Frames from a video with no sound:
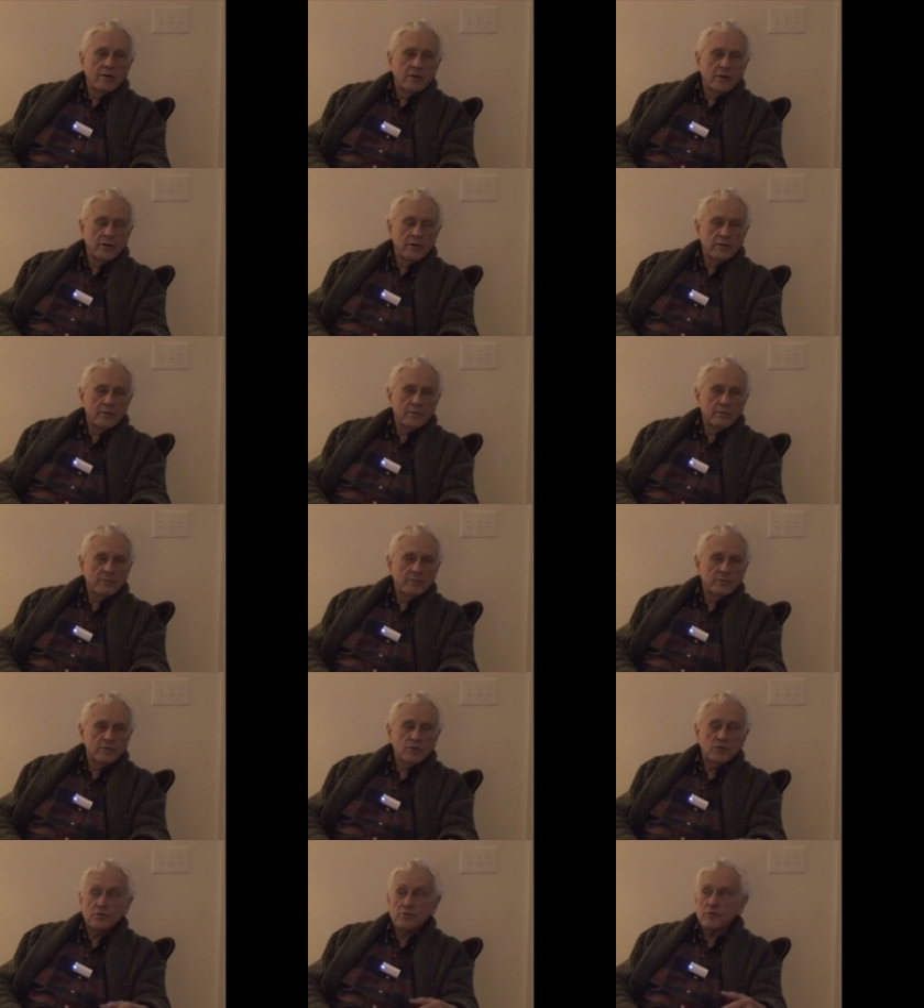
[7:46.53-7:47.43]
You know,
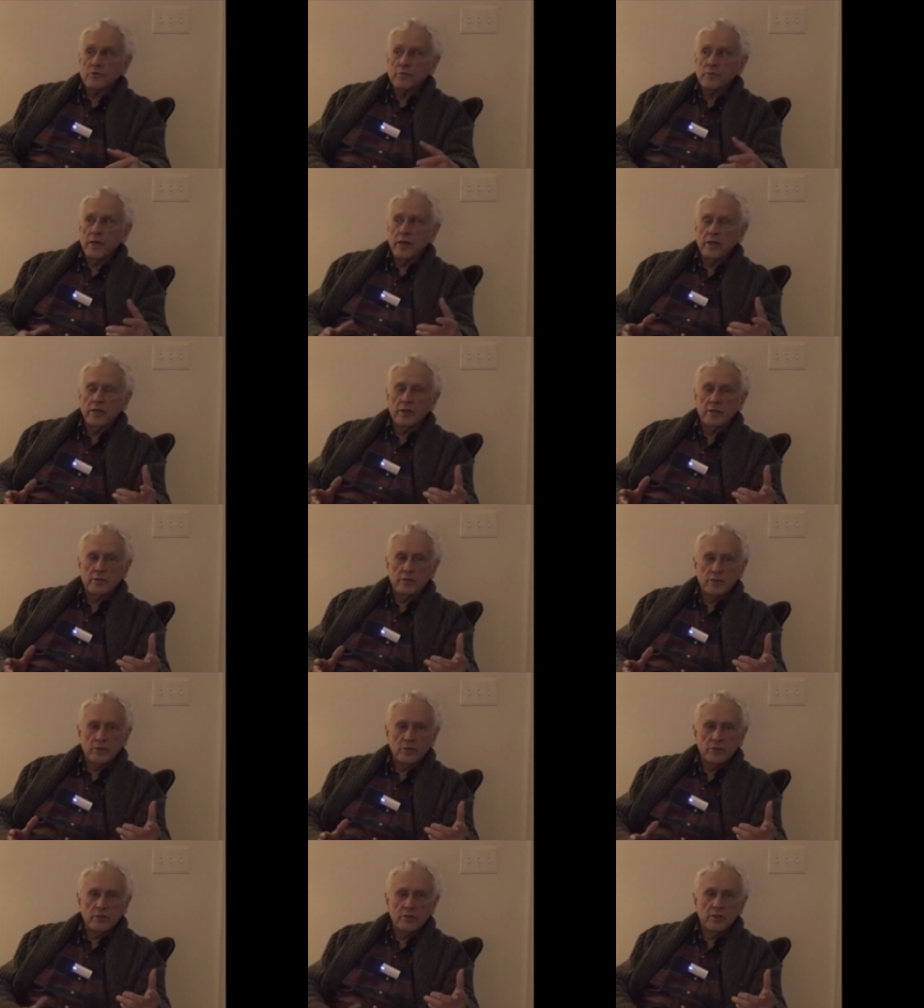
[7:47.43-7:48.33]
just
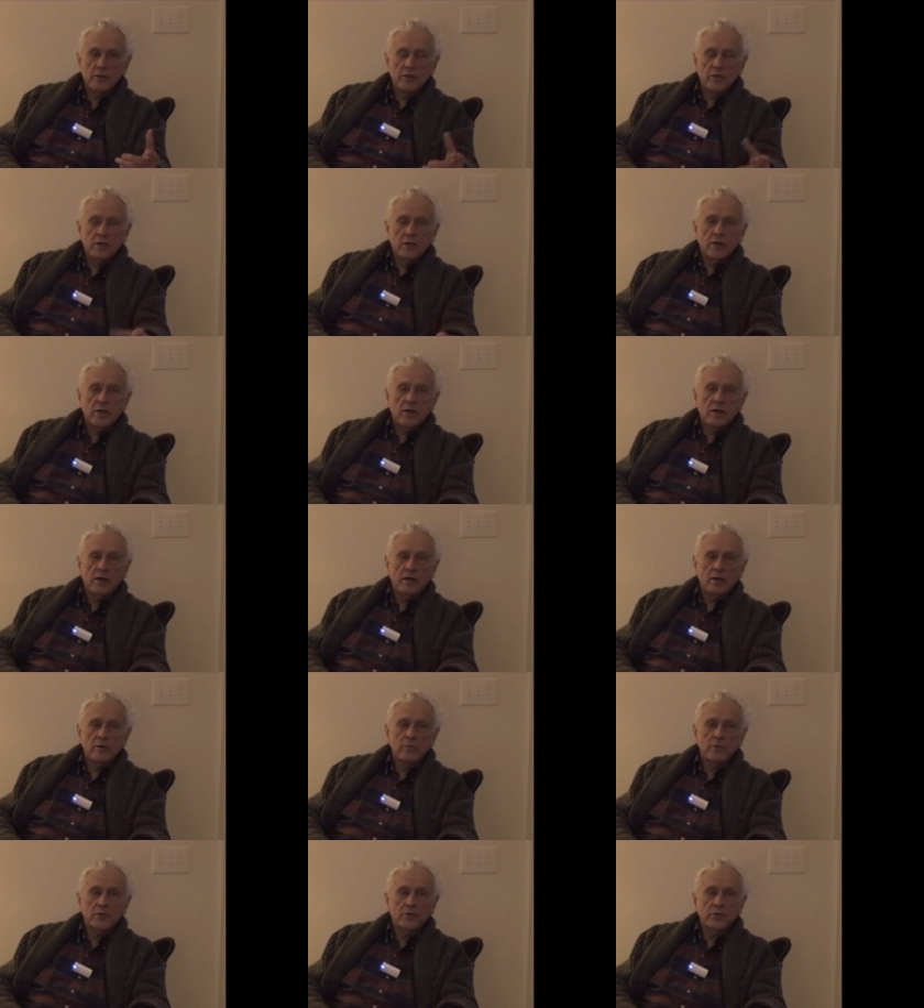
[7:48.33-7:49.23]
tremendous,
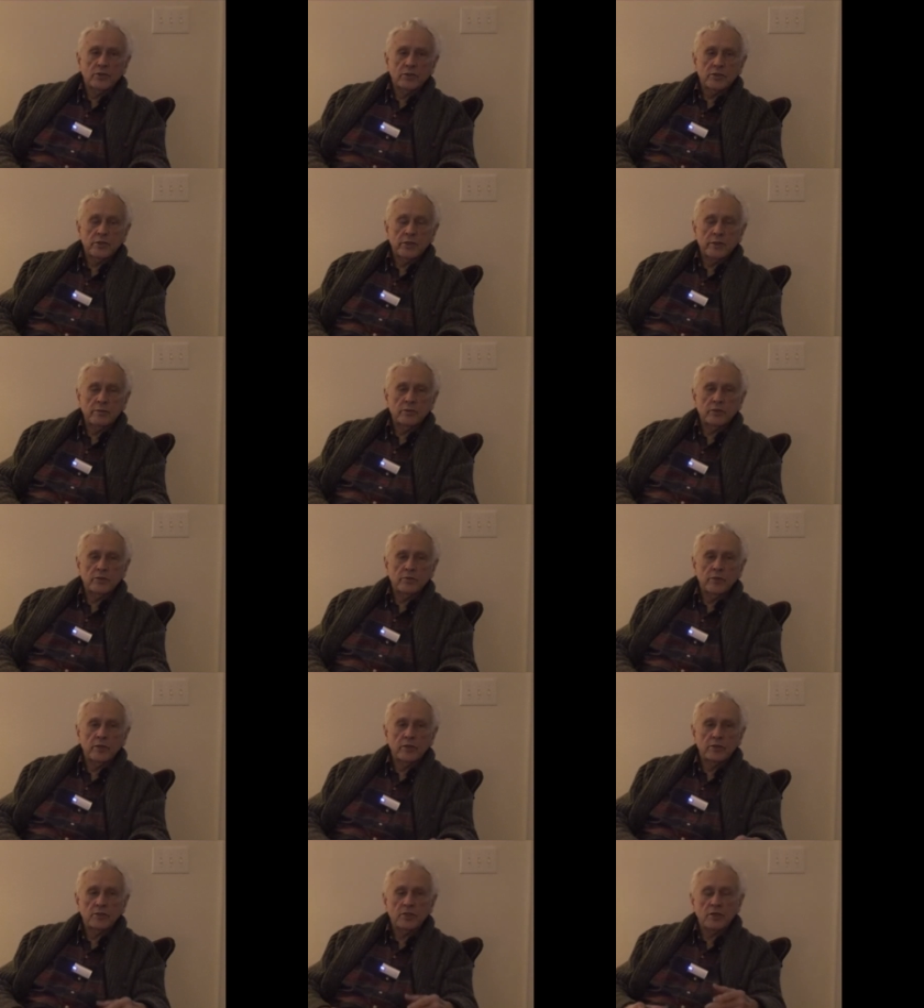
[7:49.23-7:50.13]
uh, which it seems
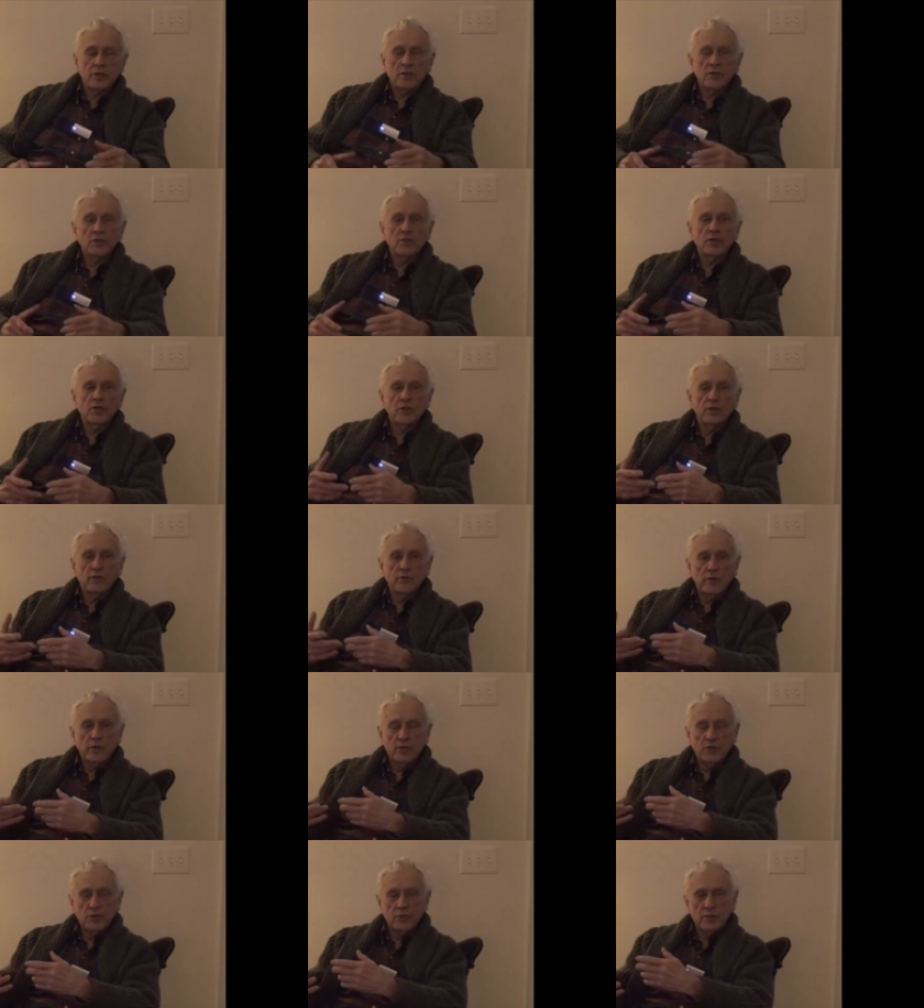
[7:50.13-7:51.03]
to me is a
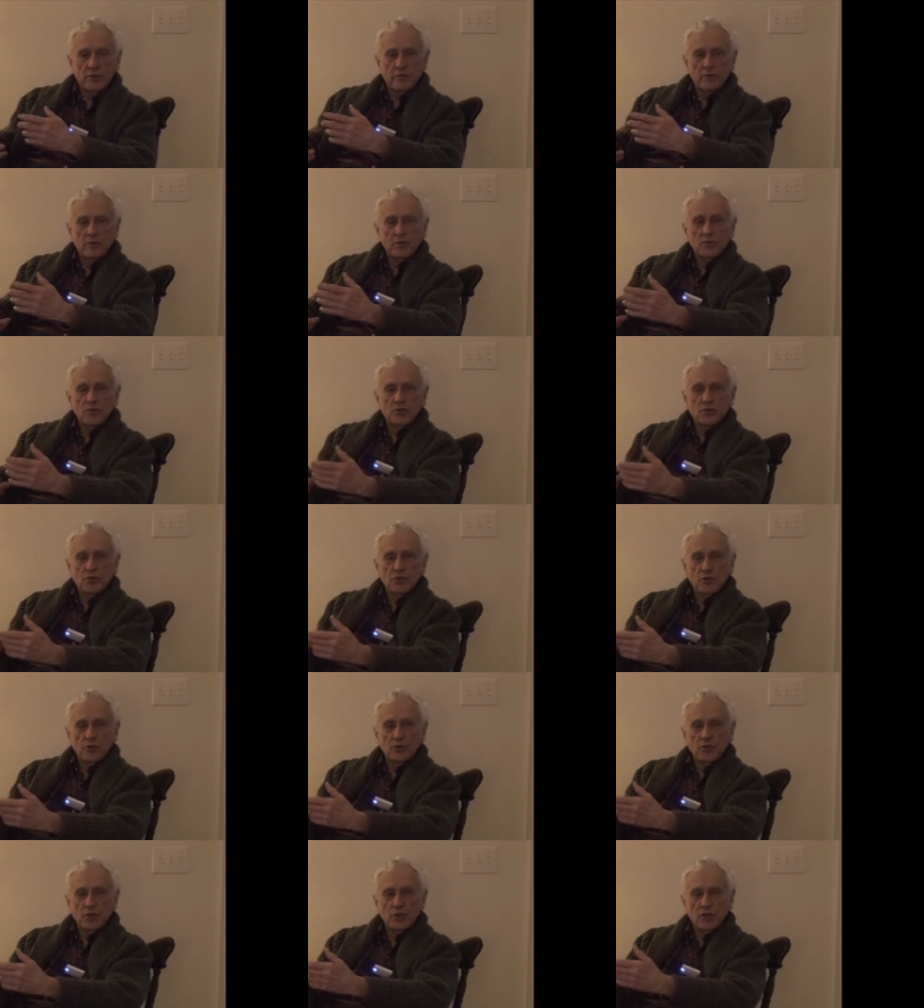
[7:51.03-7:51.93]
continuation of this
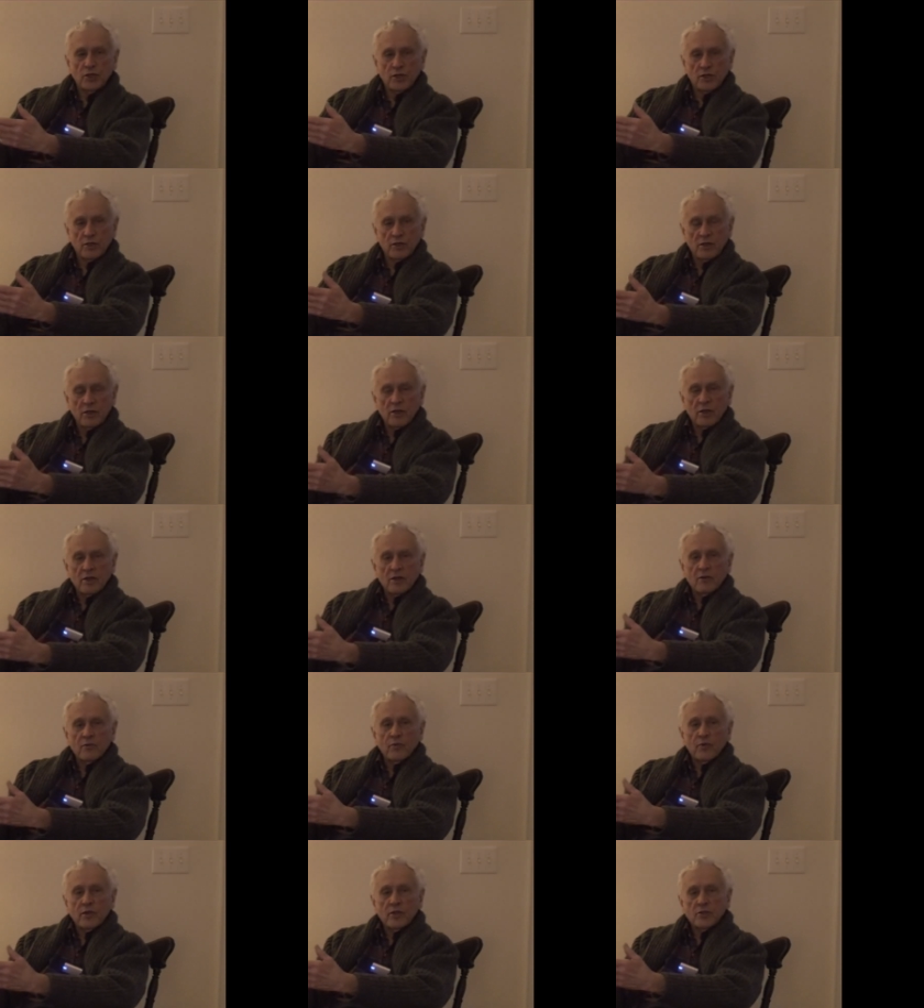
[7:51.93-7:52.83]
searching
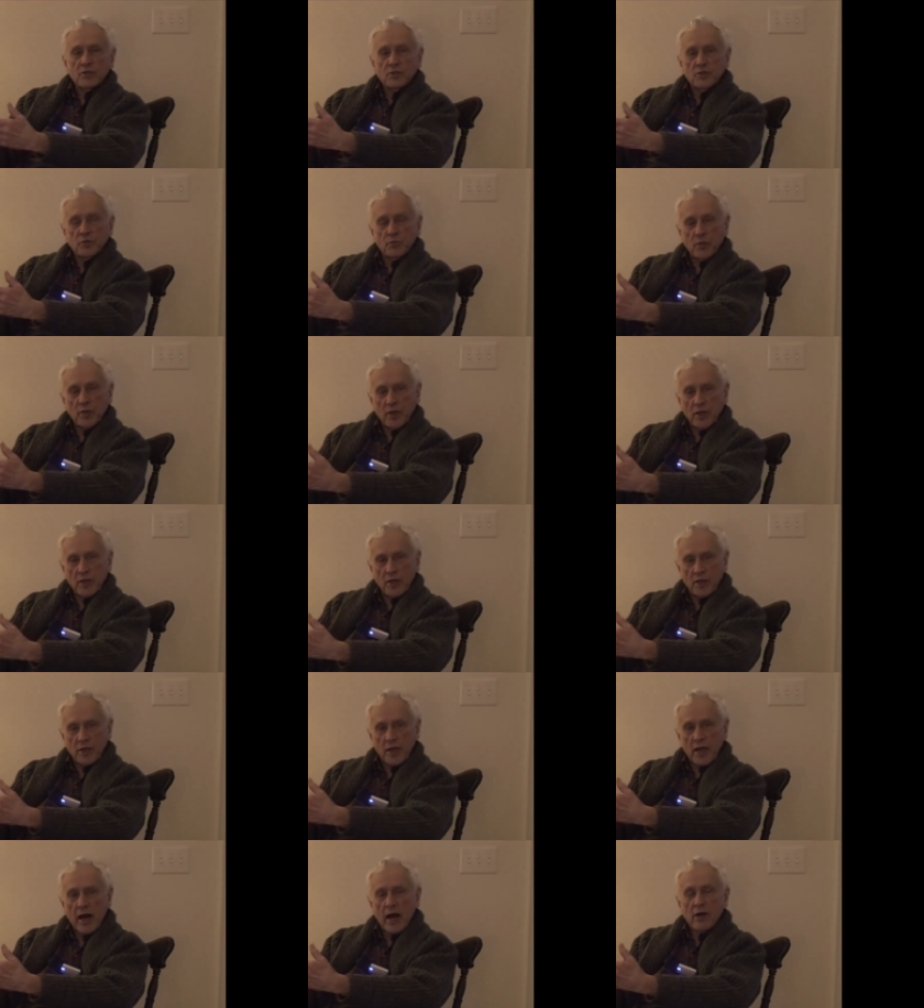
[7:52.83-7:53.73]
what is the meaning?